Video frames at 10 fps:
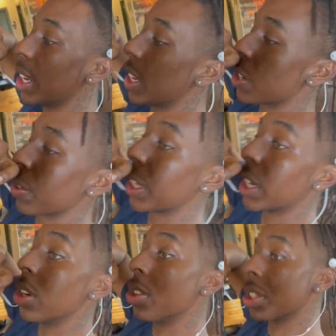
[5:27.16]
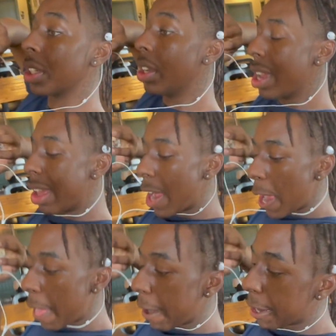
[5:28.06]
That's really goals.
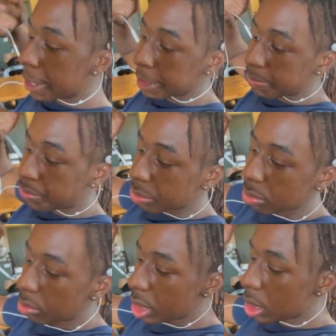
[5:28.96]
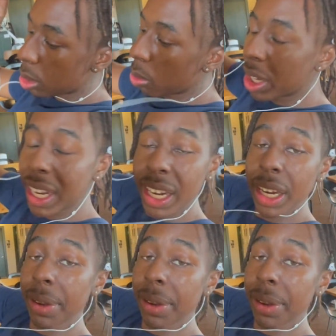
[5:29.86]
Um, one day,